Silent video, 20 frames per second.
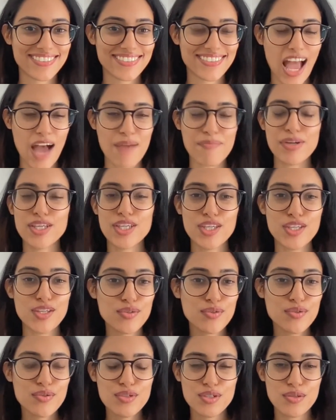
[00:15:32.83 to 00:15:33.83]
I'm
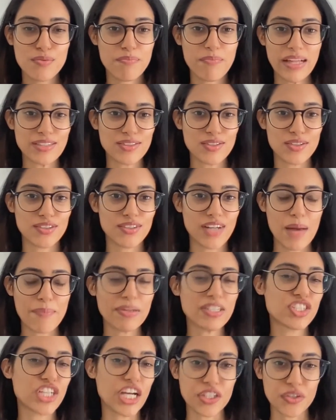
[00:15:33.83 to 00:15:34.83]

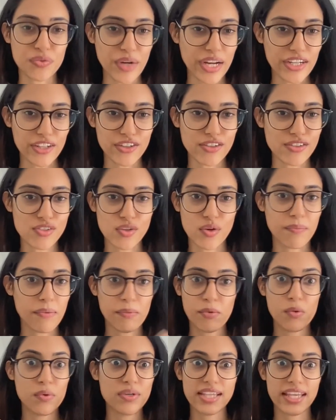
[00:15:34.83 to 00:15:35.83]
a generator, so I'm
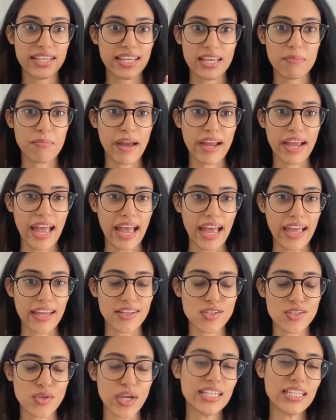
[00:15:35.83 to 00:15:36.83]
always like in my head.
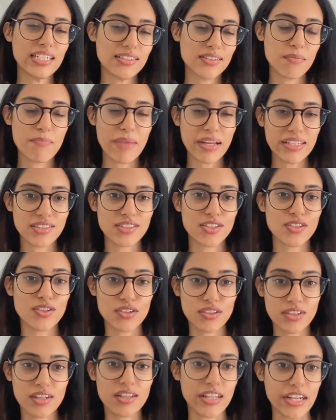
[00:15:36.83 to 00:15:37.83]
So I need the
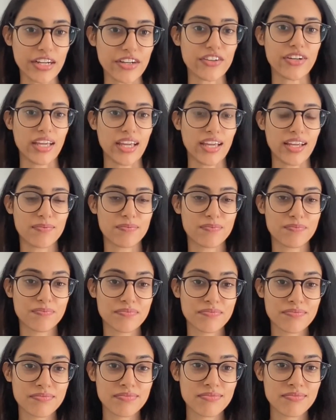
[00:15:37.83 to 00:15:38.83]
mental clarity.
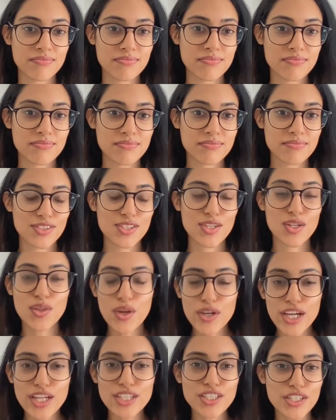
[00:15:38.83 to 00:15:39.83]
So
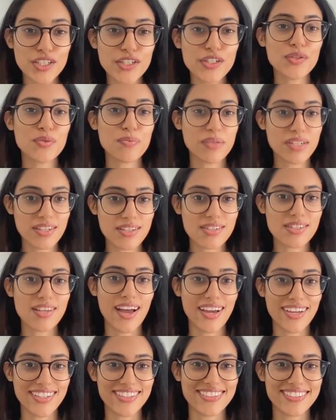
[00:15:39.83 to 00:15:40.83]
look into your human
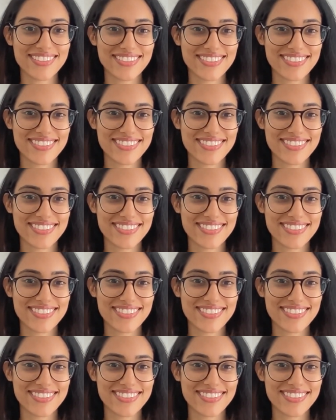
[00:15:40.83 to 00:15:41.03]
design.